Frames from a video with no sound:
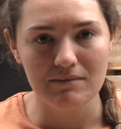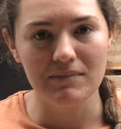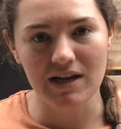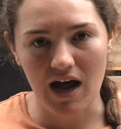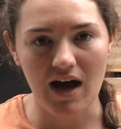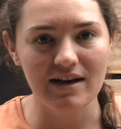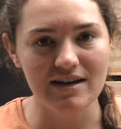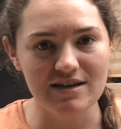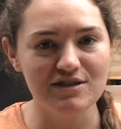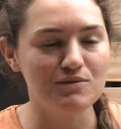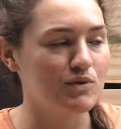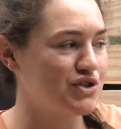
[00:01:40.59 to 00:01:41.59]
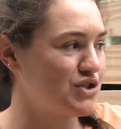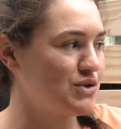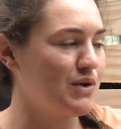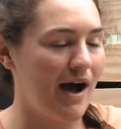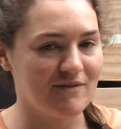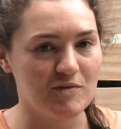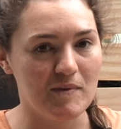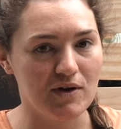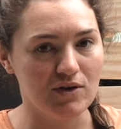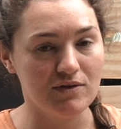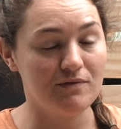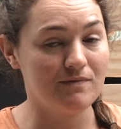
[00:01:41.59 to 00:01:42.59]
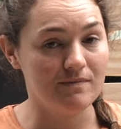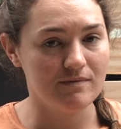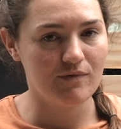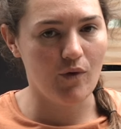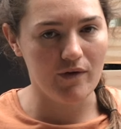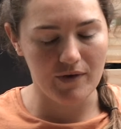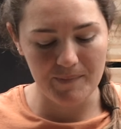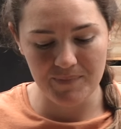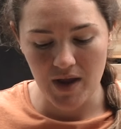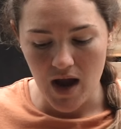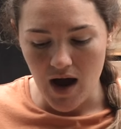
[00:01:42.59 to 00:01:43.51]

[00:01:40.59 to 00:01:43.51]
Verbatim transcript: monotonous once you have to build four of them.